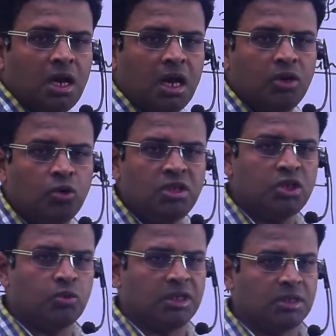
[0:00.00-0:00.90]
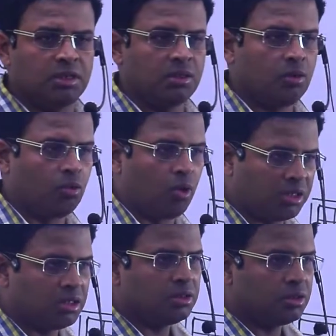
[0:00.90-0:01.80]
And who is doing?
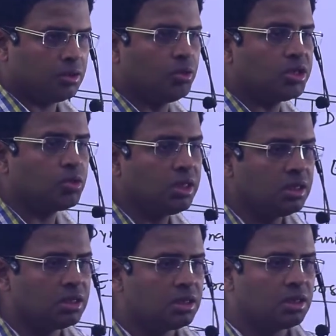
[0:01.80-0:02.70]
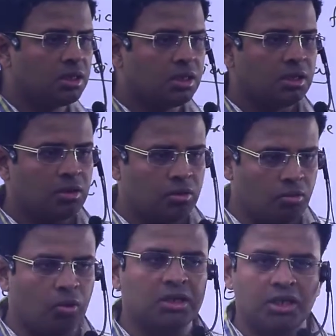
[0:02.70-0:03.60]
Water. Who is doing?
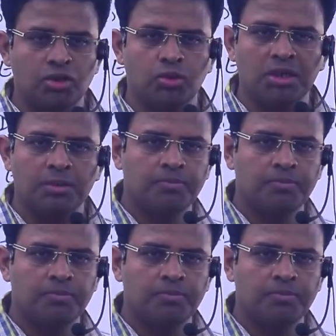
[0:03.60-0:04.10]
Water is doing.